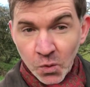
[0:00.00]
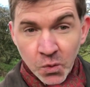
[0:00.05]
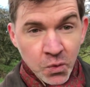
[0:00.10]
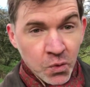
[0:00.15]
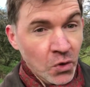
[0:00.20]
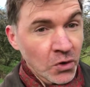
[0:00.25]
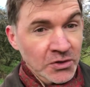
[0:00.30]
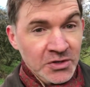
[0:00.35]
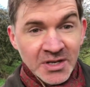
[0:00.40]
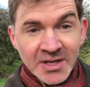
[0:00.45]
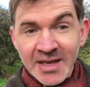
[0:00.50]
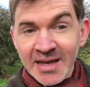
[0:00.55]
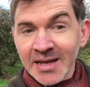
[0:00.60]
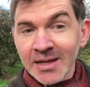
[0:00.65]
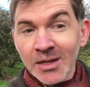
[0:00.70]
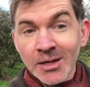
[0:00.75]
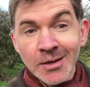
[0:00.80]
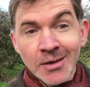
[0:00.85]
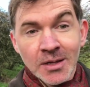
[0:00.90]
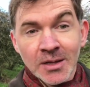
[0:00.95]
What do they
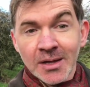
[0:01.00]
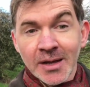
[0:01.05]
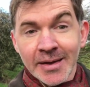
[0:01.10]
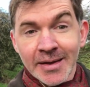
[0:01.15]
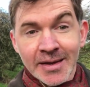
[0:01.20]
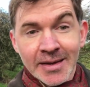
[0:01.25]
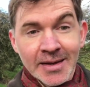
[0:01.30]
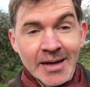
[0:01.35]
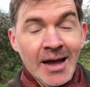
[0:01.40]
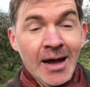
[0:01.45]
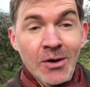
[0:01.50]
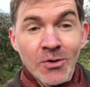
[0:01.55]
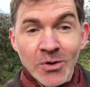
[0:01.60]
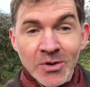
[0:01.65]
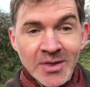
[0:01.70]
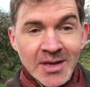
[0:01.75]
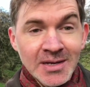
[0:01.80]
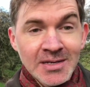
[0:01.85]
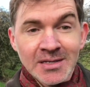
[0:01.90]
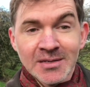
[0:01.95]
look like? How are
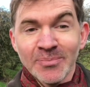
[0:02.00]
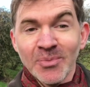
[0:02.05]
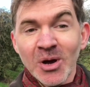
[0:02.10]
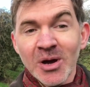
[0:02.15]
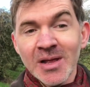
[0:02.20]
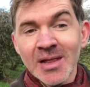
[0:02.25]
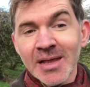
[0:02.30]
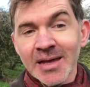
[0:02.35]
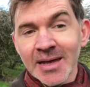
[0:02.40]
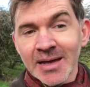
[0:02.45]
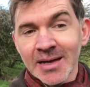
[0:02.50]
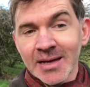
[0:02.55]
they smiling